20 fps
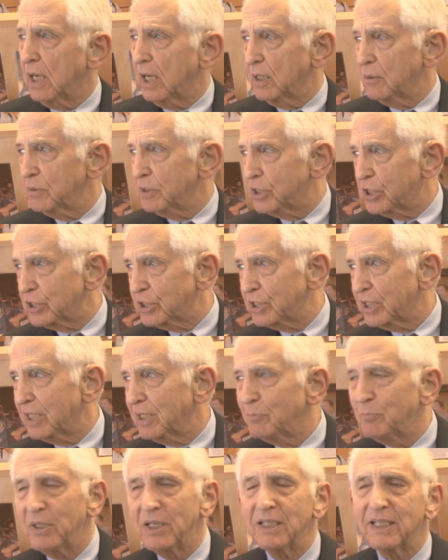I was just in
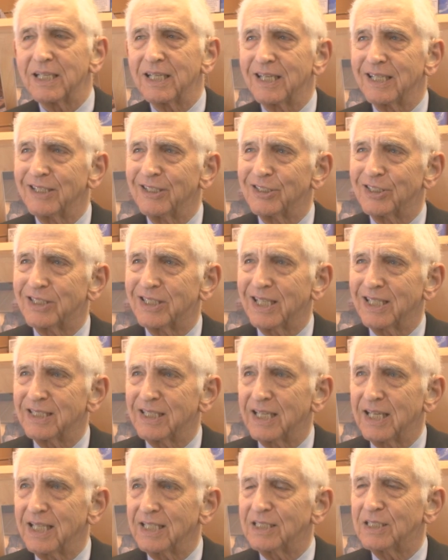a building, I understand,
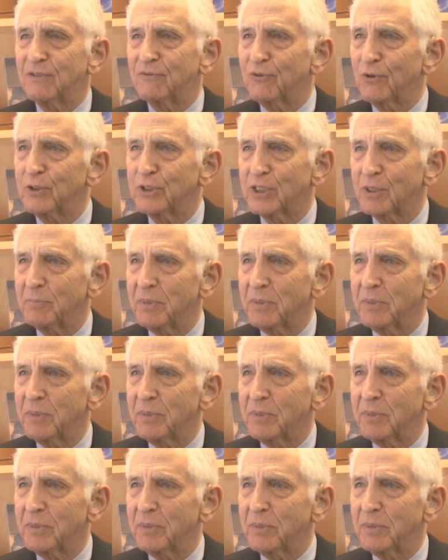that has the First